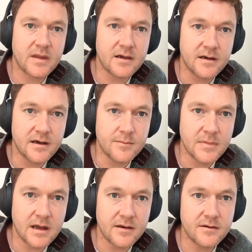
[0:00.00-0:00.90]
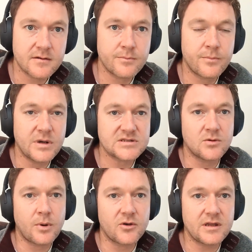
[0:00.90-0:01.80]
and we saw
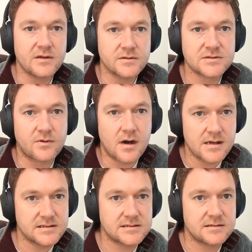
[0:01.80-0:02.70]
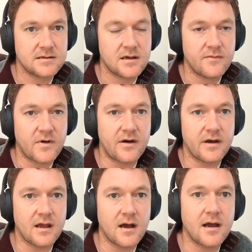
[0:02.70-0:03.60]
bond yields rise
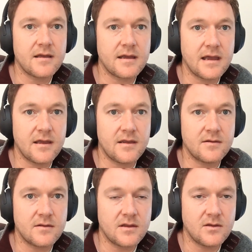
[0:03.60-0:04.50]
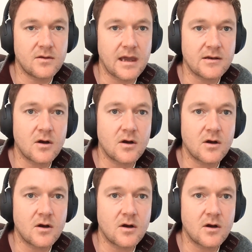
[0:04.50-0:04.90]
very high in the UK.